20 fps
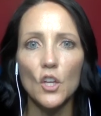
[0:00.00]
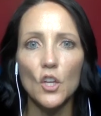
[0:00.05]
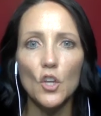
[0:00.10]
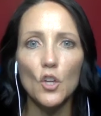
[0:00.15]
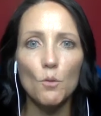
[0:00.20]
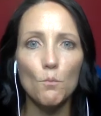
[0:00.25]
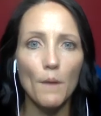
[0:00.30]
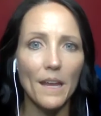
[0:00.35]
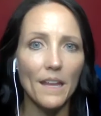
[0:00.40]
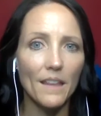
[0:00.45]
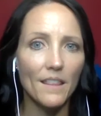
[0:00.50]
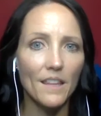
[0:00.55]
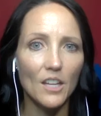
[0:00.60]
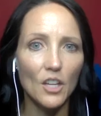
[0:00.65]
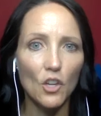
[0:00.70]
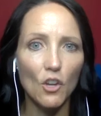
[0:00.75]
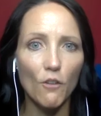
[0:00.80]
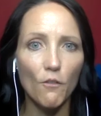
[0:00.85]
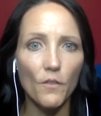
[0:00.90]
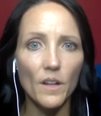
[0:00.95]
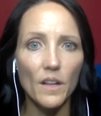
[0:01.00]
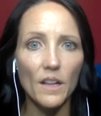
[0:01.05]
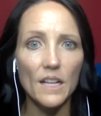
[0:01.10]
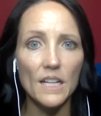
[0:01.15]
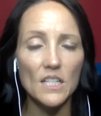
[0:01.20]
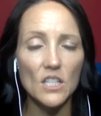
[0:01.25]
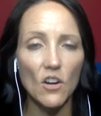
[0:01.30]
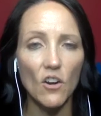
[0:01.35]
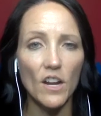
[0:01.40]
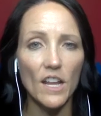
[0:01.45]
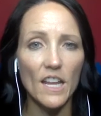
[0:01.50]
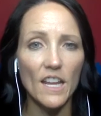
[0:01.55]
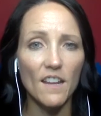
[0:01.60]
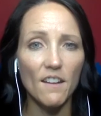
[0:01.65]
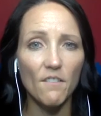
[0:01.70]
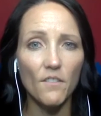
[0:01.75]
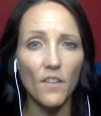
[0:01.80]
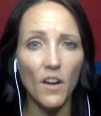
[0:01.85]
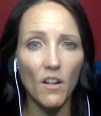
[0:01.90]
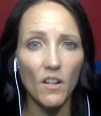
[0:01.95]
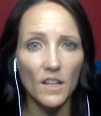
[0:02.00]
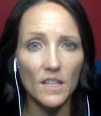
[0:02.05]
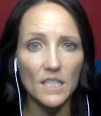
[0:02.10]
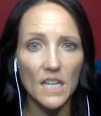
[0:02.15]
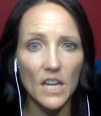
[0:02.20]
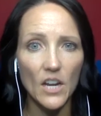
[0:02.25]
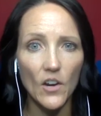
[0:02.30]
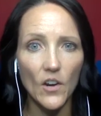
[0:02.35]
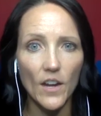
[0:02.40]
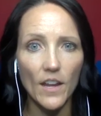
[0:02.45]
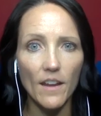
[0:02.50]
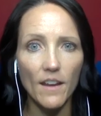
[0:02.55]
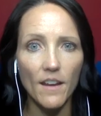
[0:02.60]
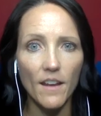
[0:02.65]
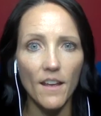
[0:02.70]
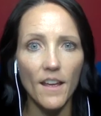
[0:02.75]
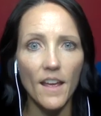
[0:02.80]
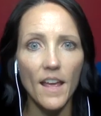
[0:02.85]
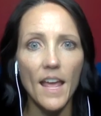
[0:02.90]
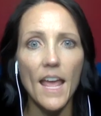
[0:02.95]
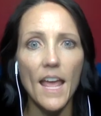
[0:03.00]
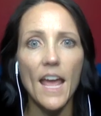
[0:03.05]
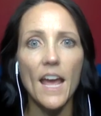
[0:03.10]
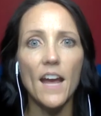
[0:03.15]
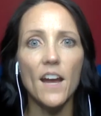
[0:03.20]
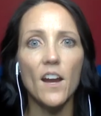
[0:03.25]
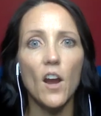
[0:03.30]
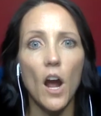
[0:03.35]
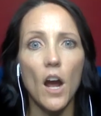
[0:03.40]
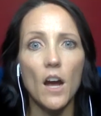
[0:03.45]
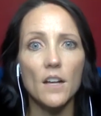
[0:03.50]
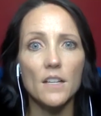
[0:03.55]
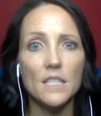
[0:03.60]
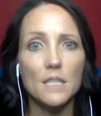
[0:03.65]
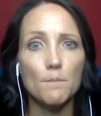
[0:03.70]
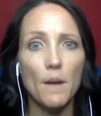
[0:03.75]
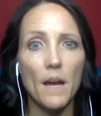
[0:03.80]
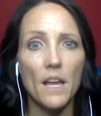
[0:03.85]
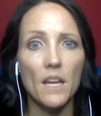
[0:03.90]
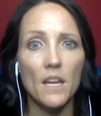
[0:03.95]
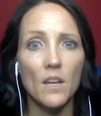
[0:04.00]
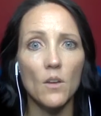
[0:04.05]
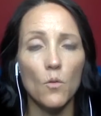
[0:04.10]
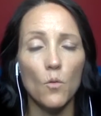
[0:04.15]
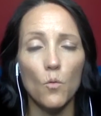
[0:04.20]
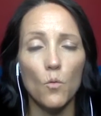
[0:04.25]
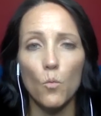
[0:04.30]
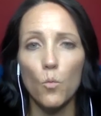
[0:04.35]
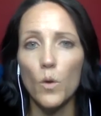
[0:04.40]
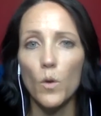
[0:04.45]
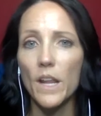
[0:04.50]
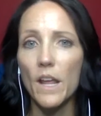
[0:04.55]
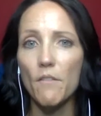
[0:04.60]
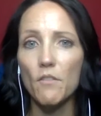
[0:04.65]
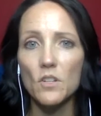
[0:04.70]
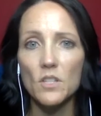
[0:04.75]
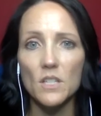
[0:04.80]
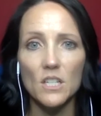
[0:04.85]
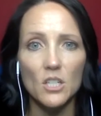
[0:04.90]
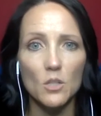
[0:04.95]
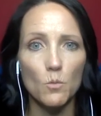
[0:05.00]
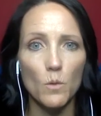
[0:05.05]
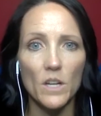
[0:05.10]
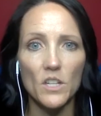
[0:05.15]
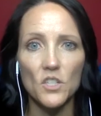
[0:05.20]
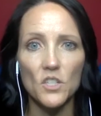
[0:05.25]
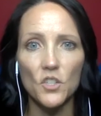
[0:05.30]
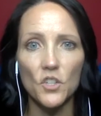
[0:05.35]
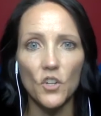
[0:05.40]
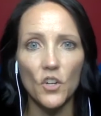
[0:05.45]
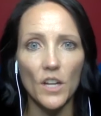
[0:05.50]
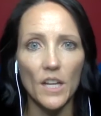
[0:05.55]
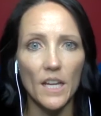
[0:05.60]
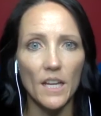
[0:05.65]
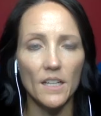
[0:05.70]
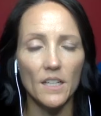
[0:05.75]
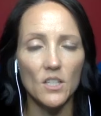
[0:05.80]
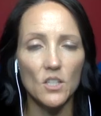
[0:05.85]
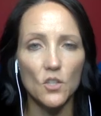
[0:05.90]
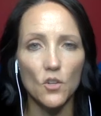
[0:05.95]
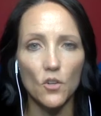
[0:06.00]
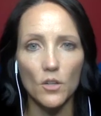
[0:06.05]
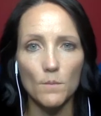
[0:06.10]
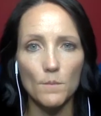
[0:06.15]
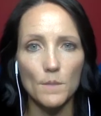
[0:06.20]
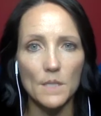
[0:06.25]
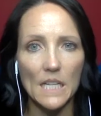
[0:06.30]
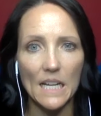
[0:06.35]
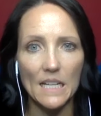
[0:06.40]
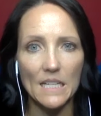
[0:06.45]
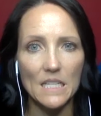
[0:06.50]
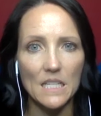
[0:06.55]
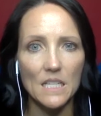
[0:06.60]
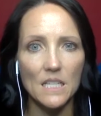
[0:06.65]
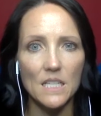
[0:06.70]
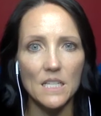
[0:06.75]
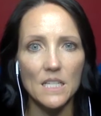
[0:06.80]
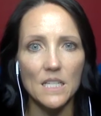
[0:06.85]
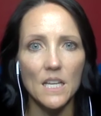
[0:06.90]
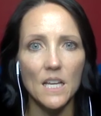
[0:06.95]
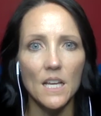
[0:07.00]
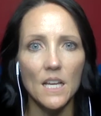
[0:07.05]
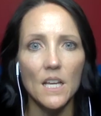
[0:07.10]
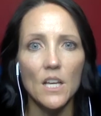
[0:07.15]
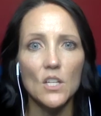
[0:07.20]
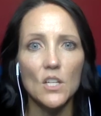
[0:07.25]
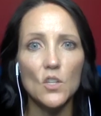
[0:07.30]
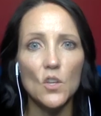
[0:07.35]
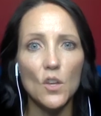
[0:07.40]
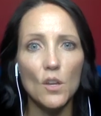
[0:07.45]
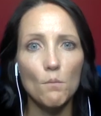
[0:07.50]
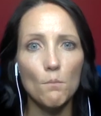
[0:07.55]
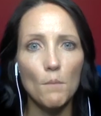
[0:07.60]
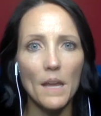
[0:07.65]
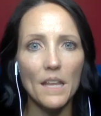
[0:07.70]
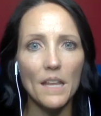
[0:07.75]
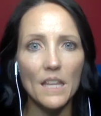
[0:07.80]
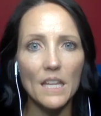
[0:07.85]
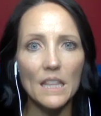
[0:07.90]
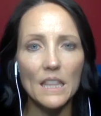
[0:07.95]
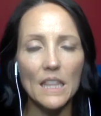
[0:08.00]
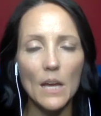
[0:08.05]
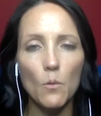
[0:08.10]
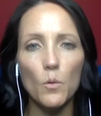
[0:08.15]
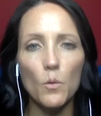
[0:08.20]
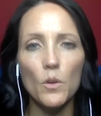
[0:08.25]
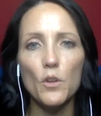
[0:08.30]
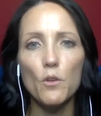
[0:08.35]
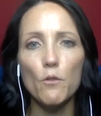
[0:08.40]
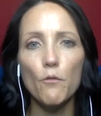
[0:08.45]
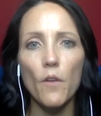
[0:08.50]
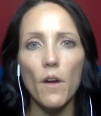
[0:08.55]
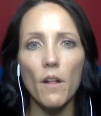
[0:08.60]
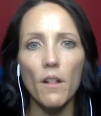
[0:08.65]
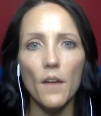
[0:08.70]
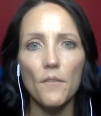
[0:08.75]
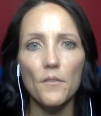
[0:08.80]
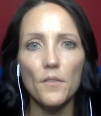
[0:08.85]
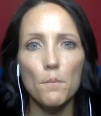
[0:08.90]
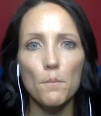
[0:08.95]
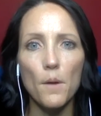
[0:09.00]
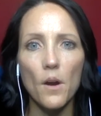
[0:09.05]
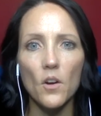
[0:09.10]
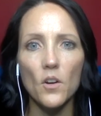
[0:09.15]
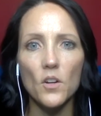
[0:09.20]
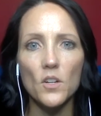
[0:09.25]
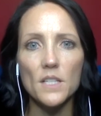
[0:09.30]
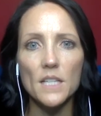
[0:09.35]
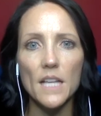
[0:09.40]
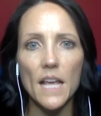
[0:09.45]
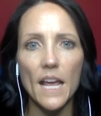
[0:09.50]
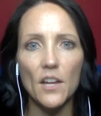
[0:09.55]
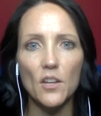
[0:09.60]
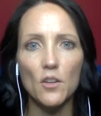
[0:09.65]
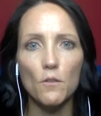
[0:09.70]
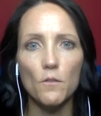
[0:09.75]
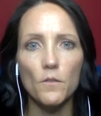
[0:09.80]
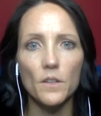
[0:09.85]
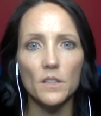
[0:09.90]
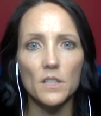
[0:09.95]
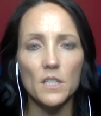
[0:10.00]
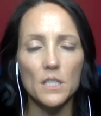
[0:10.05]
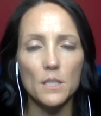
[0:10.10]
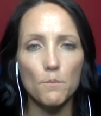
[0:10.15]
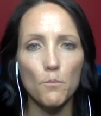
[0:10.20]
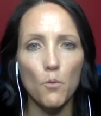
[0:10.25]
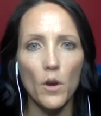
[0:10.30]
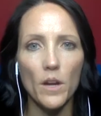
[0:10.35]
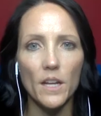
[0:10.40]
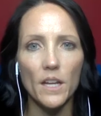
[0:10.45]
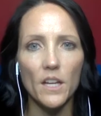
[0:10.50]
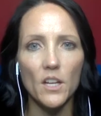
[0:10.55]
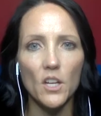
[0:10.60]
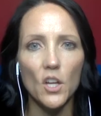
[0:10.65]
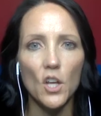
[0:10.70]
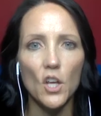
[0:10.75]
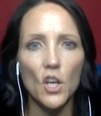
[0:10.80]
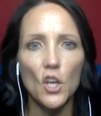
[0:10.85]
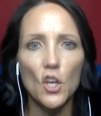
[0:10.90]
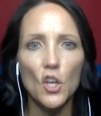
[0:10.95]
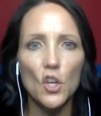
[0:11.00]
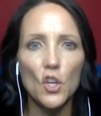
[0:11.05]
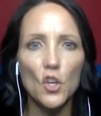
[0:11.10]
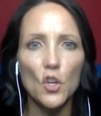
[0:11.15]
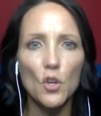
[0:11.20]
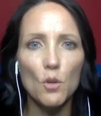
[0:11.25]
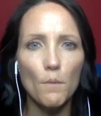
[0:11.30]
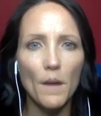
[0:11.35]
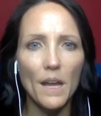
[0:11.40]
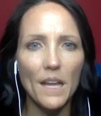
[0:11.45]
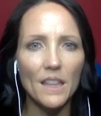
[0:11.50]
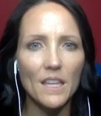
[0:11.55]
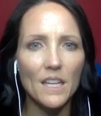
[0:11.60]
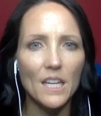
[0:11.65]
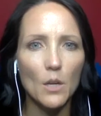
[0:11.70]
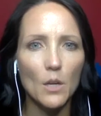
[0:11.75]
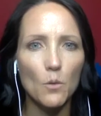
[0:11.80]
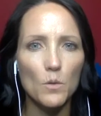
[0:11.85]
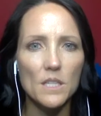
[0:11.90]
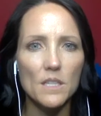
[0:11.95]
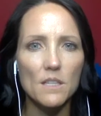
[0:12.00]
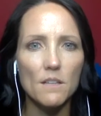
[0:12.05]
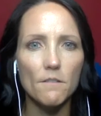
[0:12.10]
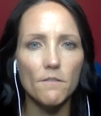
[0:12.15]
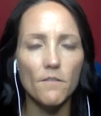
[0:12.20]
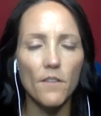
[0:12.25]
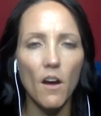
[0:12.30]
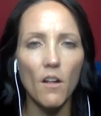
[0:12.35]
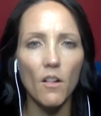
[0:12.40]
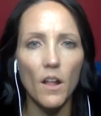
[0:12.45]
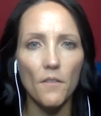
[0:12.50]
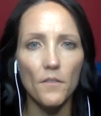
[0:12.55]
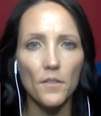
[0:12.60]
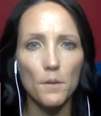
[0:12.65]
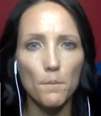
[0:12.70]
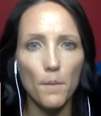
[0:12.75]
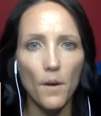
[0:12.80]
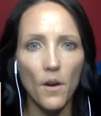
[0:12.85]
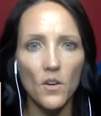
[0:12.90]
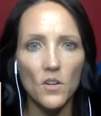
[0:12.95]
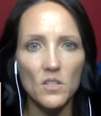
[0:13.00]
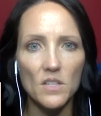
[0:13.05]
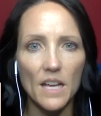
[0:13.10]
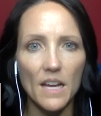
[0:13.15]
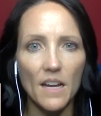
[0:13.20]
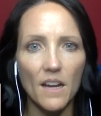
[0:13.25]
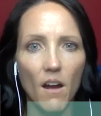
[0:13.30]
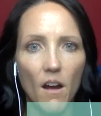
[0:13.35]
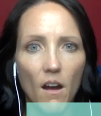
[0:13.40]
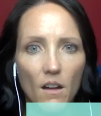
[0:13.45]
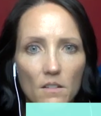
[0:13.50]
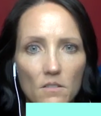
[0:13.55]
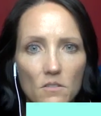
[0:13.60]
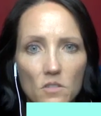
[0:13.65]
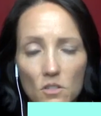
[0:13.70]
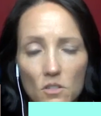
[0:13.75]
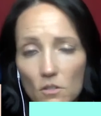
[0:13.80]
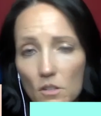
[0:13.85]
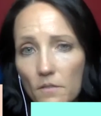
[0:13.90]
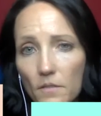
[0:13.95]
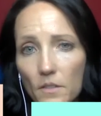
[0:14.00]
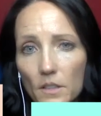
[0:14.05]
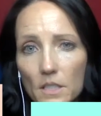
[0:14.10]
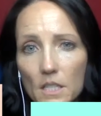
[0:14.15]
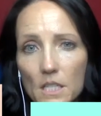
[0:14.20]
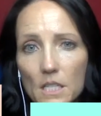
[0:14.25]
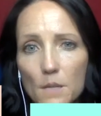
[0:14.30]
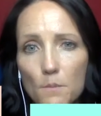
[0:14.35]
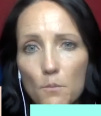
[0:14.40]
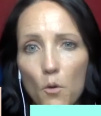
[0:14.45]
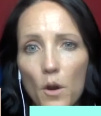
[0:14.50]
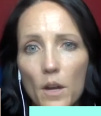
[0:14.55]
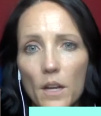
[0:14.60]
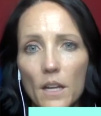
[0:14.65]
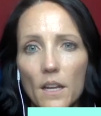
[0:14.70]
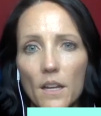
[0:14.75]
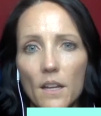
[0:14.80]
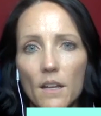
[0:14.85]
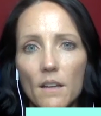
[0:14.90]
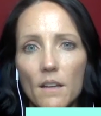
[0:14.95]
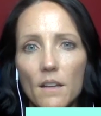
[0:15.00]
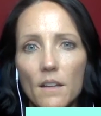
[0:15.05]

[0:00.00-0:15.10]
You may think your feelings are involuntary and caused by whatever situation you're in and circumstances. So you may think that when you fall off the bars and you feel disappointed, you may think it was the fall off the bars that caused you to feel disappointed.